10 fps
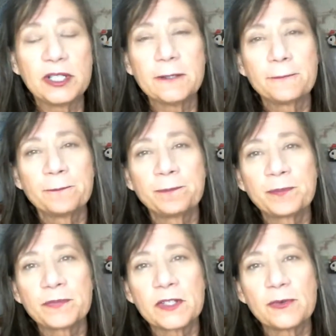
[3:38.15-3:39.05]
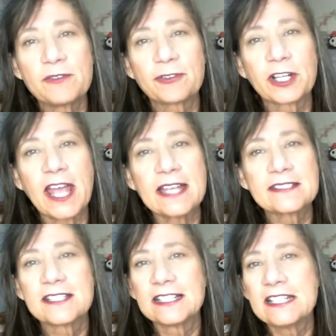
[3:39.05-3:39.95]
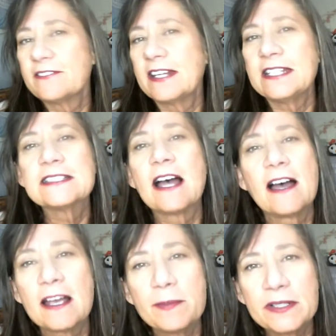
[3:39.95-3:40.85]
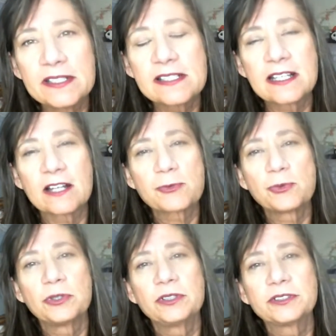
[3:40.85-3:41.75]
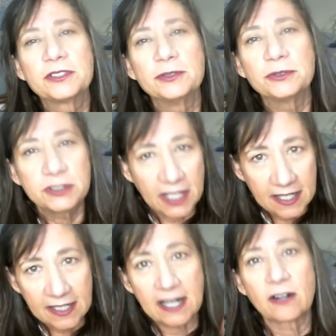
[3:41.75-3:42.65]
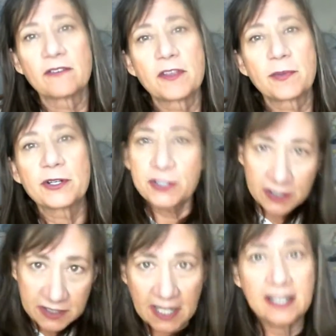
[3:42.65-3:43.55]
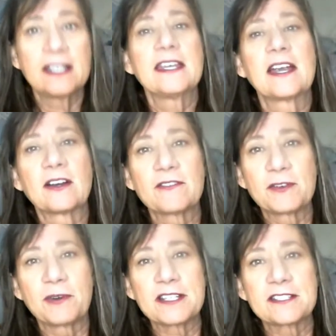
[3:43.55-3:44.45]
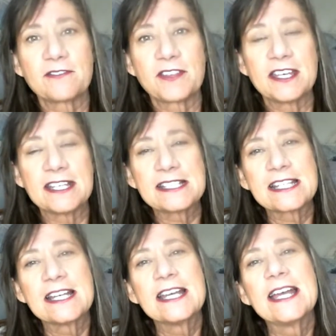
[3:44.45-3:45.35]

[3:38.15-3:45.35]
We we forget to leave any time in the schedule to take care of the person taking care of the rest of things.